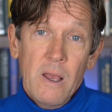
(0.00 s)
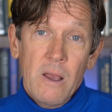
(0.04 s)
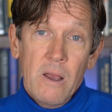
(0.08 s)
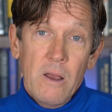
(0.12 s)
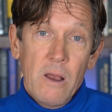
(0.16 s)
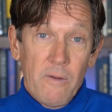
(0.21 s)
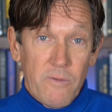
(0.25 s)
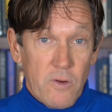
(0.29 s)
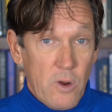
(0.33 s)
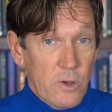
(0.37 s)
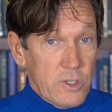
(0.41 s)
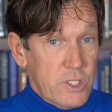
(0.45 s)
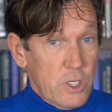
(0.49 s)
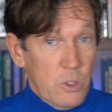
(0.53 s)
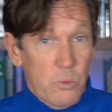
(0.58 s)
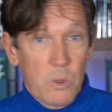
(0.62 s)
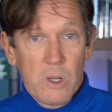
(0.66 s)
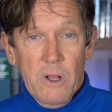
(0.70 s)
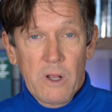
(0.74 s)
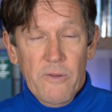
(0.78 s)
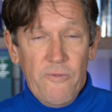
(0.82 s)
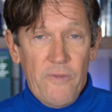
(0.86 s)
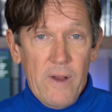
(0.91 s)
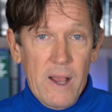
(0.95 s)
Of course, you
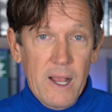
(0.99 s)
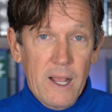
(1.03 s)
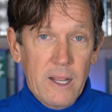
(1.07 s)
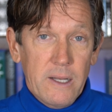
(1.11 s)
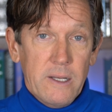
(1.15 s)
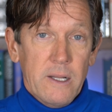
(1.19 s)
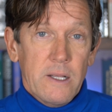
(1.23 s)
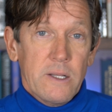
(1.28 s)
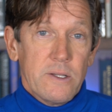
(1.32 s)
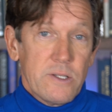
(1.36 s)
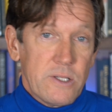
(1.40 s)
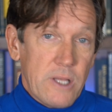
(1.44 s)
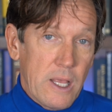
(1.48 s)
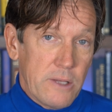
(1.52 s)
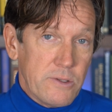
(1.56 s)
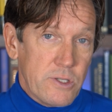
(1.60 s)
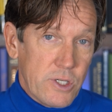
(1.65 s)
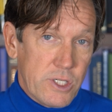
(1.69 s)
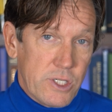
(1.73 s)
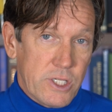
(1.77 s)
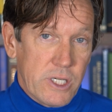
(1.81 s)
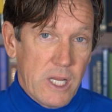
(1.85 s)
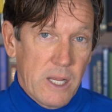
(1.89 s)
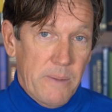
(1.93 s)
will find
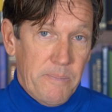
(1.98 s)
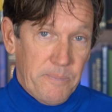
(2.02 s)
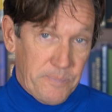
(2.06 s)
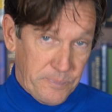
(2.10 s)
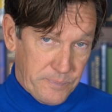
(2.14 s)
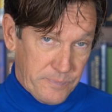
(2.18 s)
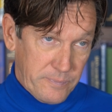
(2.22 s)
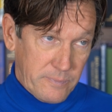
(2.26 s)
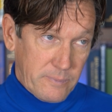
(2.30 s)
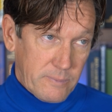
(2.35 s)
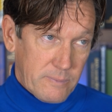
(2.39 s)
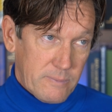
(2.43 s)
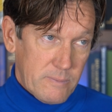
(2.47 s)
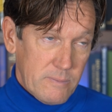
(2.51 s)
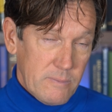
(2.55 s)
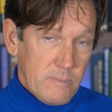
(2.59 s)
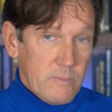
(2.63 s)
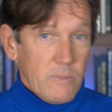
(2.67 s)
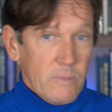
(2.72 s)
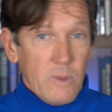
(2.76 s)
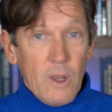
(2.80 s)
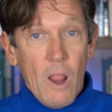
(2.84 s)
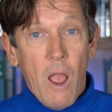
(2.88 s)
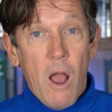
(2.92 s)
censorship
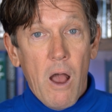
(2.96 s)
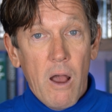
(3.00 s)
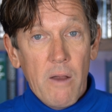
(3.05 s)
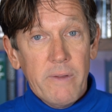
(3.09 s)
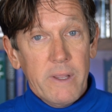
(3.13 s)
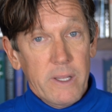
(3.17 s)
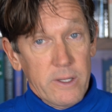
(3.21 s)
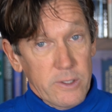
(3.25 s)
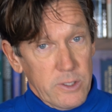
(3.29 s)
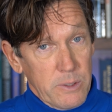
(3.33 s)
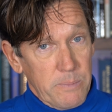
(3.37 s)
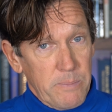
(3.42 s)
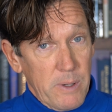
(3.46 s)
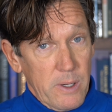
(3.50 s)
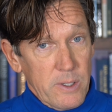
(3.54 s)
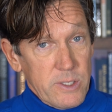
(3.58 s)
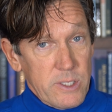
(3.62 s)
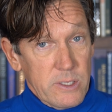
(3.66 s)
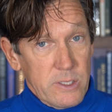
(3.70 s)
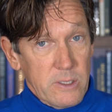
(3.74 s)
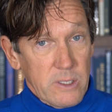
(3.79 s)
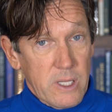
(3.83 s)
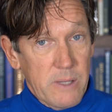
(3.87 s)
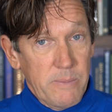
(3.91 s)
of
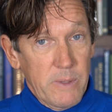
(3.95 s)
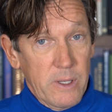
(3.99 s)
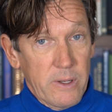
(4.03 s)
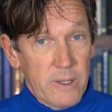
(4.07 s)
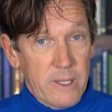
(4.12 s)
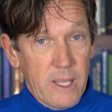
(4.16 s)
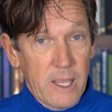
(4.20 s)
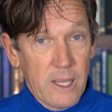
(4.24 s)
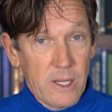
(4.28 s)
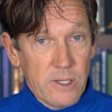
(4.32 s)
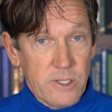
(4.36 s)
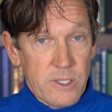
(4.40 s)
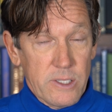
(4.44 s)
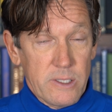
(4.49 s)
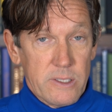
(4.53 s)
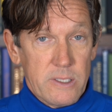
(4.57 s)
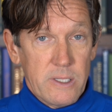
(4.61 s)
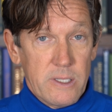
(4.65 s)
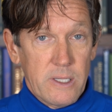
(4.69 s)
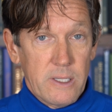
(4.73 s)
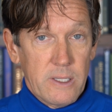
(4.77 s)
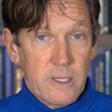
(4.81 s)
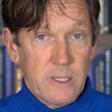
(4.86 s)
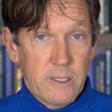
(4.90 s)
interpersonal
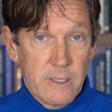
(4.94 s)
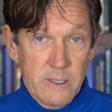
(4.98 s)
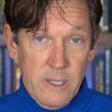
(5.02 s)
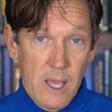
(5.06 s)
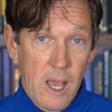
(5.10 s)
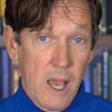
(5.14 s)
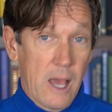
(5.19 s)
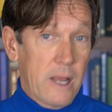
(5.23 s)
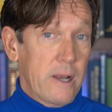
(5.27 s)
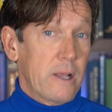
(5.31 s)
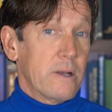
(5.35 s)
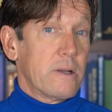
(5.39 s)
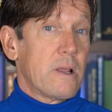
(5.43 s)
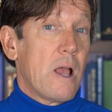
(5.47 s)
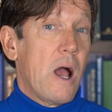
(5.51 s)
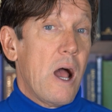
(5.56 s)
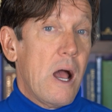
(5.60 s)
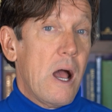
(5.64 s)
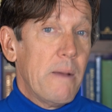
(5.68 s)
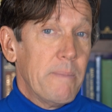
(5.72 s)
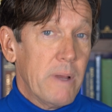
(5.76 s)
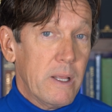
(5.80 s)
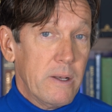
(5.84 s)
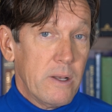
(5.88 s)
communications not
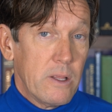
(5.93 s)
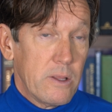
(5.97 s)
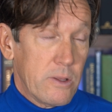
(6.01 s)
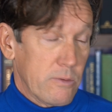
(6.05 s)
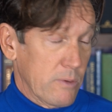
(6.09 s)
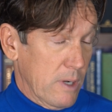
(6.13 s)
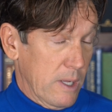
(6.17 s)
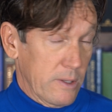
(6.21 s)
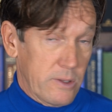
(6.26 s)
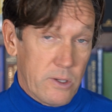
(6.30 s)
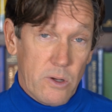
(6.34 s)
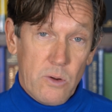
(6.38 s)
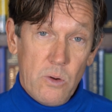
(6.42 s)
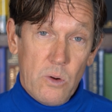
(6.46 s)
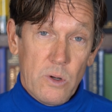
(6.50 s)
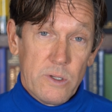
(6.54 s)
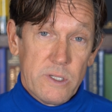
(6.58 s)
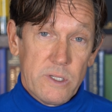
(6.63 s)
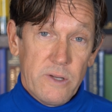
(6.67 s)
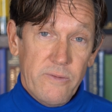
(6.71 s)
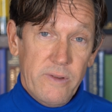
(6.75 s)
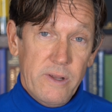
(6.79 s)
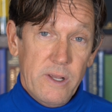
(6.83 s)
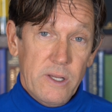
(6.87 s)
uncommon throughout the course
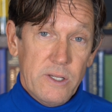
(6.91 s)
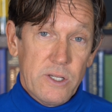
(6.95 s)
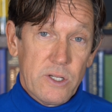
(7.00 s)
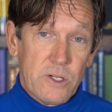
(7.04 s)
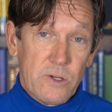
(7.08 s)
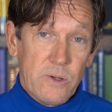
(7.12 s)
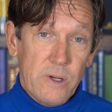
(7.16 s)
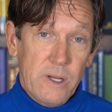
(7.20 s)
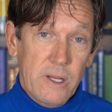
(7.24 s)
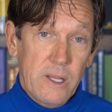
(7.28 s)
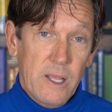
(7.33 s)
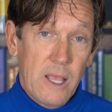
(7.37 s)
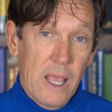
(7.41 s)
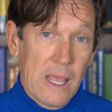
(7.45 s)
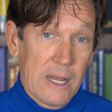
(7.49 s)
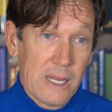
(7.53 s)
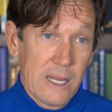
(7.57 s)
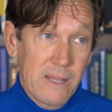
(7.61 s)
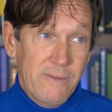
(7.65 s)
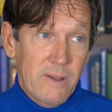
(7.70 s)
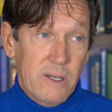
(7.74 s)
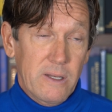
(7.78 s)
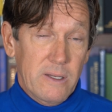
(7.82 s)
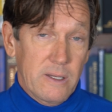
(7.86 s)
of history, and
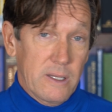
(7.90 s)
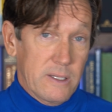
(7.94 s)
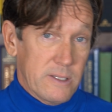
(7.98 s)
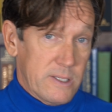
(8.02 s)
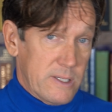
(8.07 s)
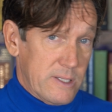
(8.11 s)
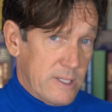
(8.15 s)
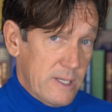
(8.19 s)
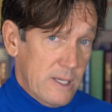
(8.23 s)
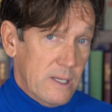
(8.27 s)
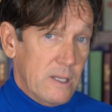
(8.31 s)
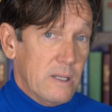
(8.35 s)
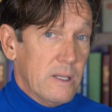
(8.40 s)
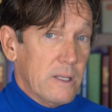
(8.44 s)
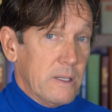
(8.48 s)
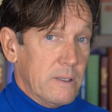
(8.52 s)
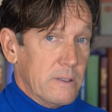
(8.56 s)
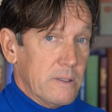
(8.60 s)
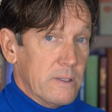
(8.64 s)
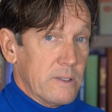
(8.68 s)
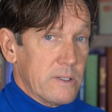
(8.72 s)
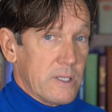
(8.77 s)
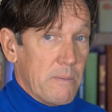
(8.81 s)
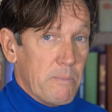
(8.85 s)
even still
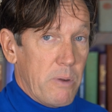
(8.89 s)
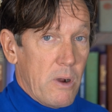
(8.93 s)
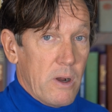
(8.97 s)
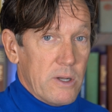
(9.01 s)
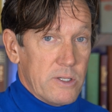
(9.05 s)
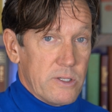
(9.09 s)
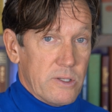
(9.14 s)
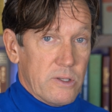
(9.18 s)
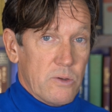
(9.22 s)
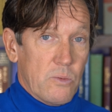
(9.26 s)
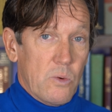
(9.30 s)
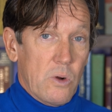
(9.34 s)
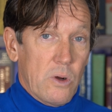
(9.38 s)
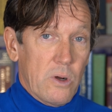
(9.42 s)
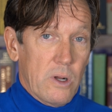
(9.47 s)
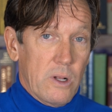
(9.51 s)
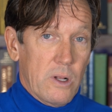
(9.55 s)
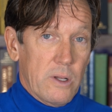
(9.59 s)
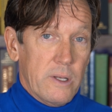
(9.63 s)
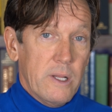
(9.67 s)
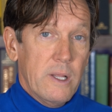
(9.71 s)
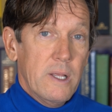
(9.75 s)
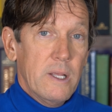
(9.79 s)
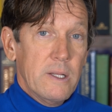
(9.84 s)
in some parts of the
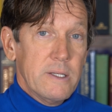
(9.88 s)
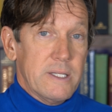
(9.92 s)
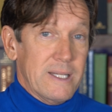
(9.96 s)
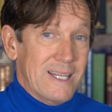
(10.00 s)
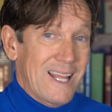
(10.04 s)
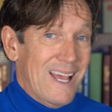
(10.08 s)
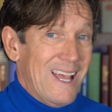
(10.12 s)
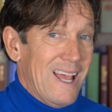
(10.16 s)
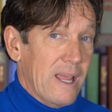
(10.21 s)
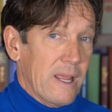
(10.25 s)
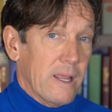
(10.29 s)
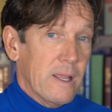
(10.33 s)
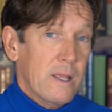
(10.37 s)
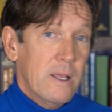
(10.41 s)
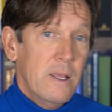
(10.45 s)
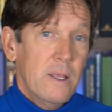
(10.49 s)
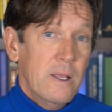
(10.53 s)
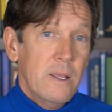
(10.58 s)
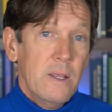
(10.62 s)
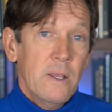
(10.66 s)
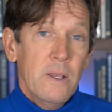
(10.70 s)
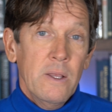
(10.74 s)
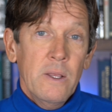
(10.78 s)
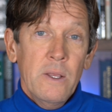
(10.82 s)
world today.
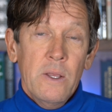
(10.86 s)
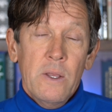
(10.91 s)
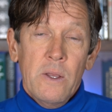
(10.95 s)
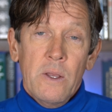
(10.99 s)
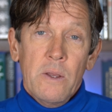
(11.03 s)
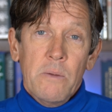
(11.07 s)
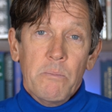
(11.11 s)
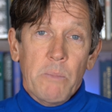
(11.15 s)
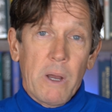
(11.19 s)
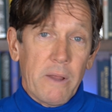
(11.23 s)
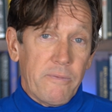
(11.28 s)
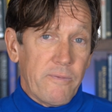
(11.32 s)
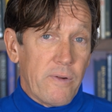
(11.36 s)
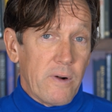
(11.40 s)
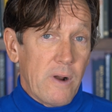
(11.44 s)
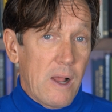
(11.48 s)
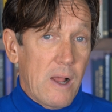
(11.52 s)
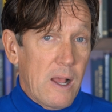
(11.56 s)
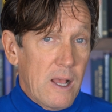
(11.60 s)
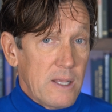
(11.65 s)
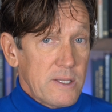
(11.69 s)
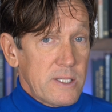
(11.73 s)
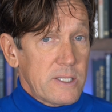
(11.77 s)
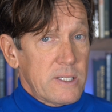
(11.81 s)
But for
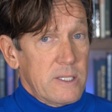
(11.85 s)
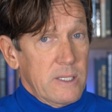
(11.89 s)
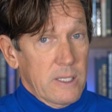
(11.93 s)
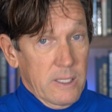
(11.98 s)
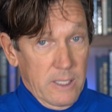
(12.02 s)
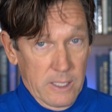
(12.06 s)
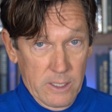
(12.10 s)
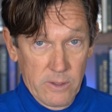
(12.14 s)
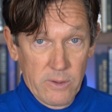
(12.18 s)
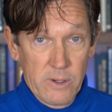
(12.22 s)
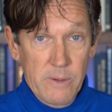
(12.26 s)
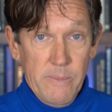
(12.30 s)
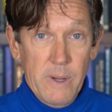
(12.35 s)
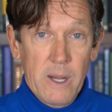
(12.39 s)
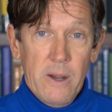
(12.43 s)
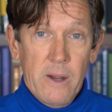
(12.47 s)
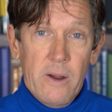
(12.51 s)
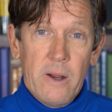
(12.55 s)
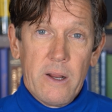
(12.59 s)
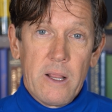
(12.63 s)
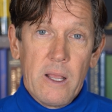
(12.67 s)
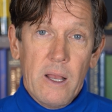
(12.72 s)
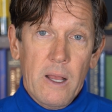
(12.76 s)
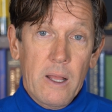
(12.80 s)
us here in
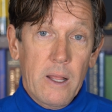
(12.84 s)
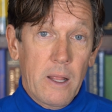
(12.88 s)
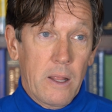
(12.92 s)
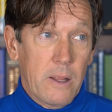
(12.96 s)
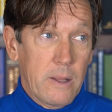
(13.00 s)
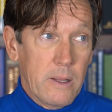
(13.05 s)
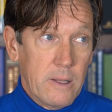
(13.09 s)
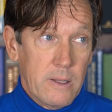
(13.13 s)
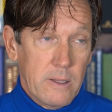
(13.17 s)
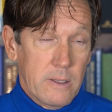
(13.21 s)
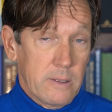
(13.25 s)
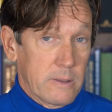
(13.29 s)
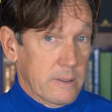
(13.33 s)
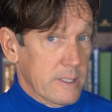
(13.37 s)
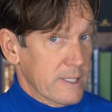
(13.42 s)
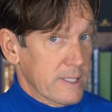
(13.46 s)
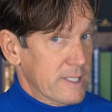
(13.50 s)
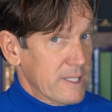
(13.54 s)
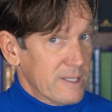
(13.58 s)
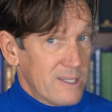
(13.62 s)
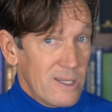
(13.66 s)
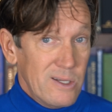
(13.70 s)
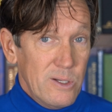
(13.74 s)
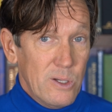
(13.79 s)
America, this
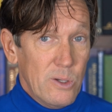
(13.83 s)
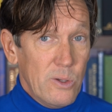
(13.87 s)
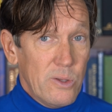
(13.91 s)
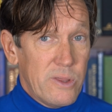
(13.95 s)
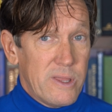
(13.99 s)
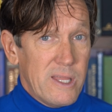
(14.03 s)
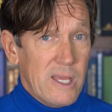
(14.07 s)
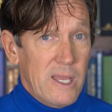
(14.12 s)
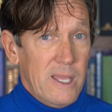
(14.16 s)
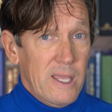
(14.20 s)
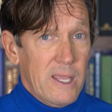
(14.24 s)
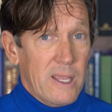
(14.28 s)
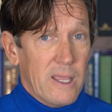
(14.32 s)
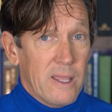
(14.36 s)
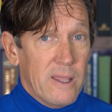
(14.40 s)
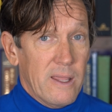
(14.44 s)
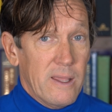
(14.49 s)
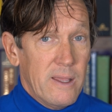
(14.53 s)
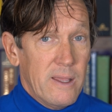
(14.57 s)
is a new thing.